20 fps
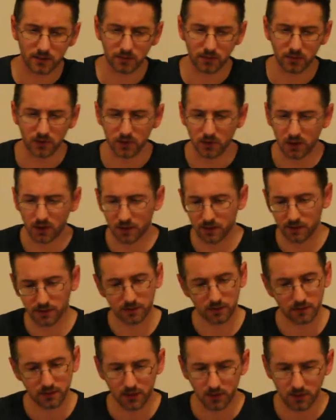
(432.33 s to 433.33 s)

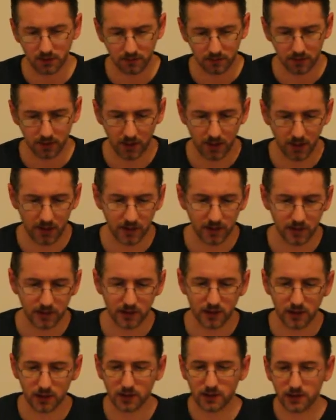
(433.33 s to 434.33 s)
beyond. Yeah,
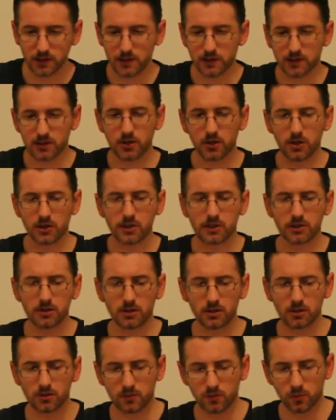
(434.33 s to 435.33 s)
it's going to
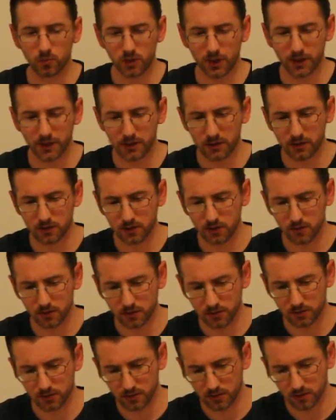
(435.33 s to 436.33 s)
start wanting
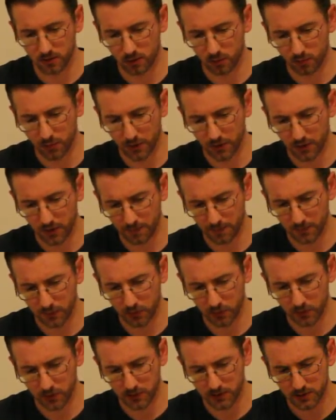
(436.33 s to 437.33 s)
to open up
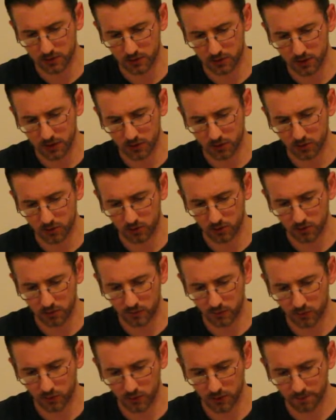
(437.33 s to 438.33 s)
to its natural
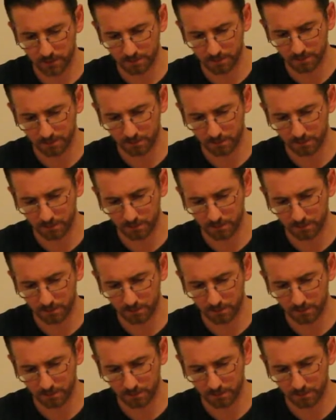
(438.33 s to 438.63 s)
form.